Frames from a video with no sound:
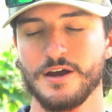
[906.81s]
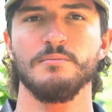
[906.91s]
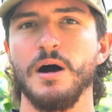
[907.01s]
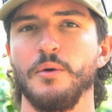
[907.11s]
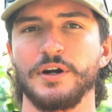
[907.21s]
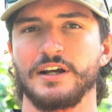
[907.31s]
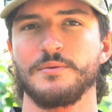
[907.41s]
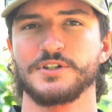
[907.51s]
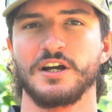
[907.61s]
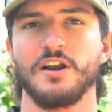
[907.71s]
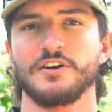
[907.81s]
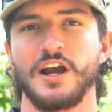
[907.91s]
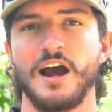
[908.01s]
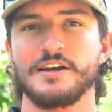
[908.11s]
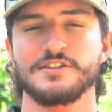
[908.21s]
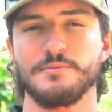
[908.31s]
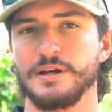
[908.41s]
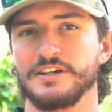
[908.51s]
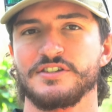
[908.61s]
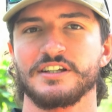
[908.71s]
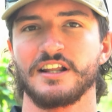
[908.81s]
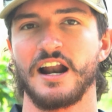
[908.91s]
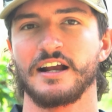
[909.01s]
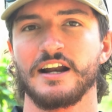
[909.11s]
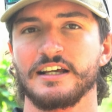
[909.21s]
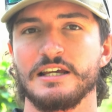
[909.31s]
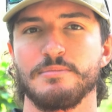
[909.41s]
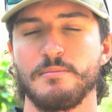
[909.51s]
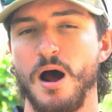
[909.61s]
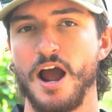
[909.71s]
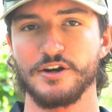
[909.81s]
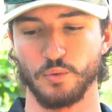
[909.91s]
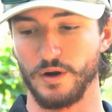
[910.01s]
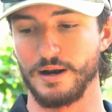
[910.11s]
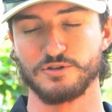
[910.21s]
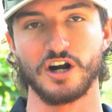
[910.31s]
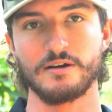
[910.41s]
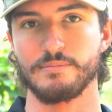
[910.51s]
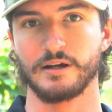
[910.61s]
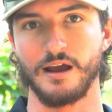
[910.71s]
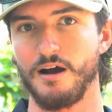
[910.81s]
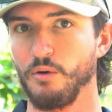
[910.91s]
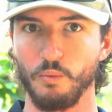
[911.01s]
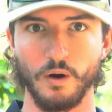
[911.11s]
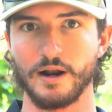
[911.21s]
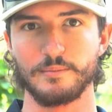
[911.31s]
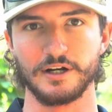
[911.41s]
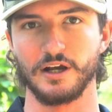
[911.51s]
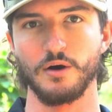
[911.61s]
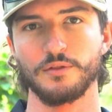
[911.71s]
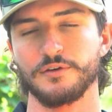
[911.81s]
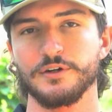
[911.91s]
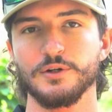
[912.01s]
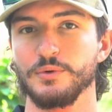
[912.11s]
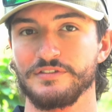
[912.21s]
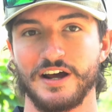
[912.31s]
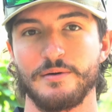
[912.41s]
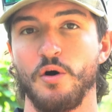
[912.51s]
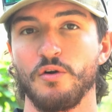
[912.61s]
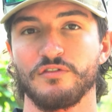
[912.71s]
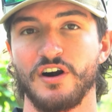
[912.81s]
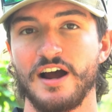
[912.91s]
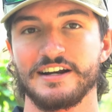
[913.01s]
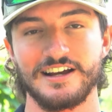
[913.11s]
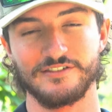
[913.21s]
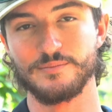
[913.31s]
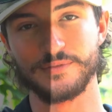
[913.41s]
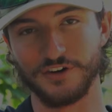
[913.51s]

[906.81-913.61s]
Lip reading: But when it comes to color, guys, the biggest thing that I kind of keep in mind when I'm trying to pick out what I'm going to go through, we've got a whole variety of them.